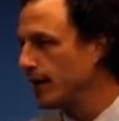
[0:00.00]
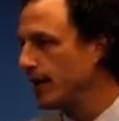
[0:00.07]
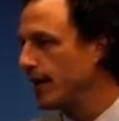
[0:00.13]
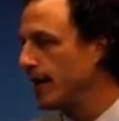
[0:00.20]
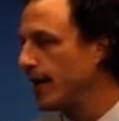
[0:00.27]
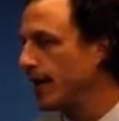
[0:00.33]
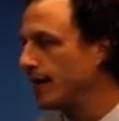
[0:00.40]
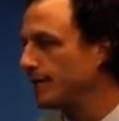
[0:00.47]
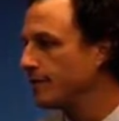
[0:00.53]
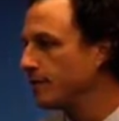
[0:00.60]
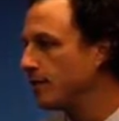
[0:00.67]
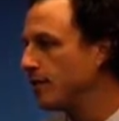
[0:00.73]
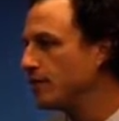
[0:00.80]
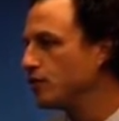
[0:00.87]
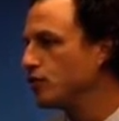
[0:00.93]
And you
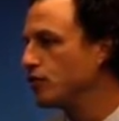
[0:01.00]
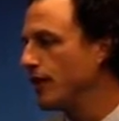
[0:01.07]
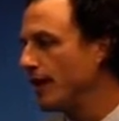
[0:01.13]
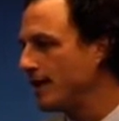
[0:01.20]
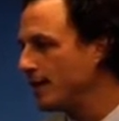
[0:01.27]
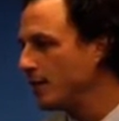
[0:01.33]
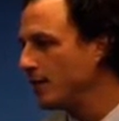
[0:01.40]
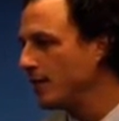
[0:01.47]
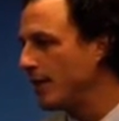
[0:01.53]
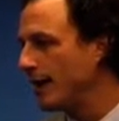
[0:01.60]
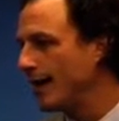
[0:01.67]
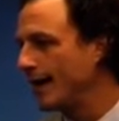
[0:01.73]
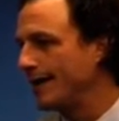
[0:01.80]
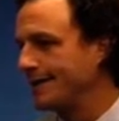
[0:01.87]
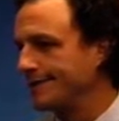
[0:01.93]
leave a drain
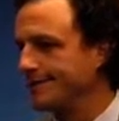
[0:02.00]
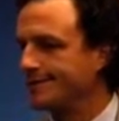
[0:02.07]
nearby.